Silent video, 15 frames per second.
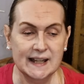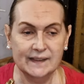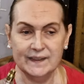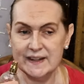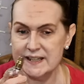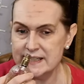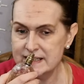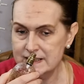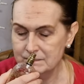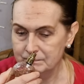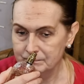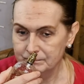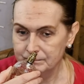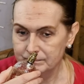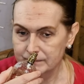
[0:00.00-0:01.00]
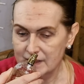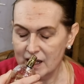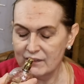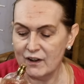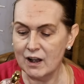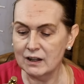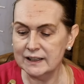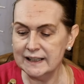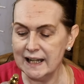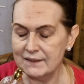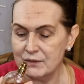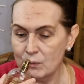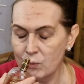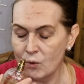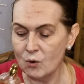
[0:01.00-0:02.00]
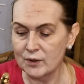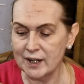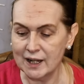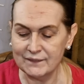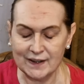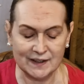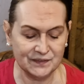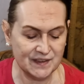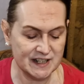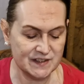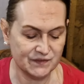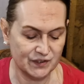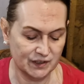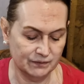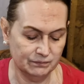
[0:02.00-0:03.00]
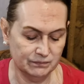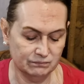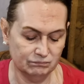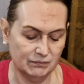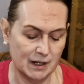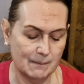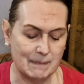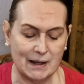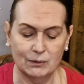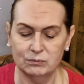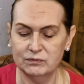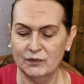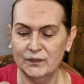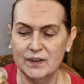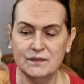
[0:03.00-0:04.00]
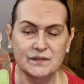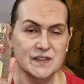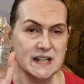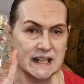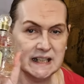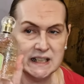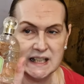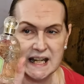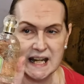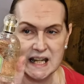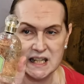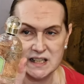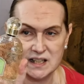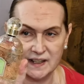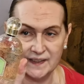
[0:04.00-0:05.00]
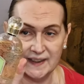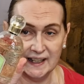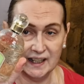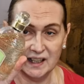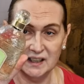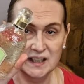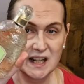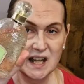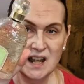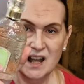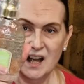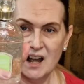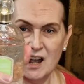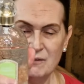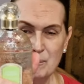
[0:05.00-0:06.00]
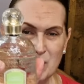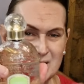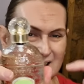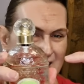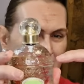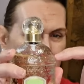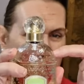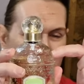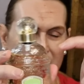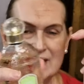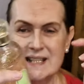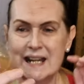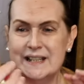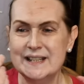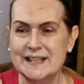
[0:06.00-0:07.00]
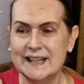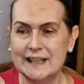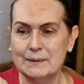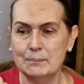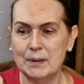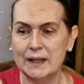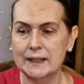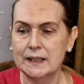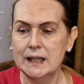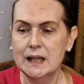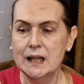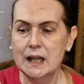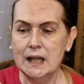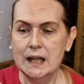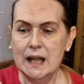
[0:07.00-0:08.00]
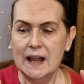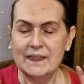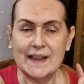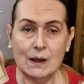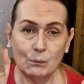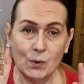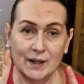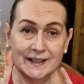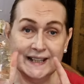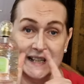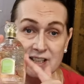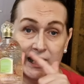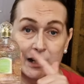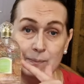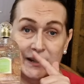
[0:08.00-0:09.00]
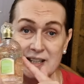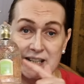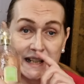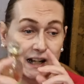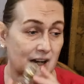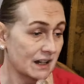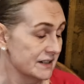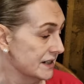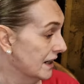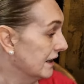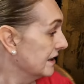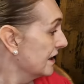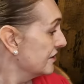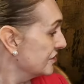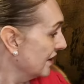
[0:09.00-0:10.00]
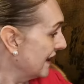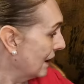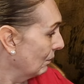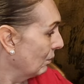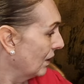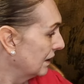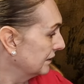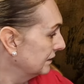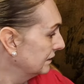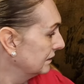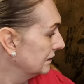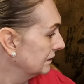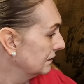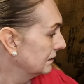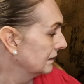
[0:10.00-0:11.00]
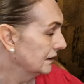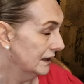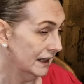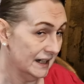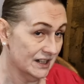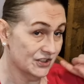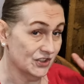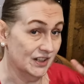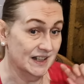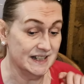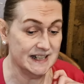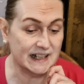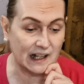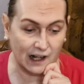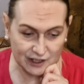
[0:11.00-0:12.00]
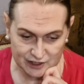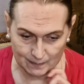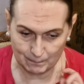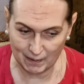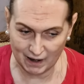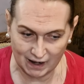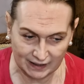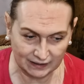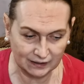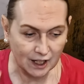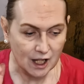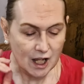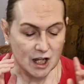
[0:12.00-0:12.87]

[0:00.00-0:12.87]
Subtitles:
This I've hardly ever worn. I've had this for about 15 years, I think, and I've put a little bit of a dent in, but that one is going to be decluttered. So that one is to the declutter pile.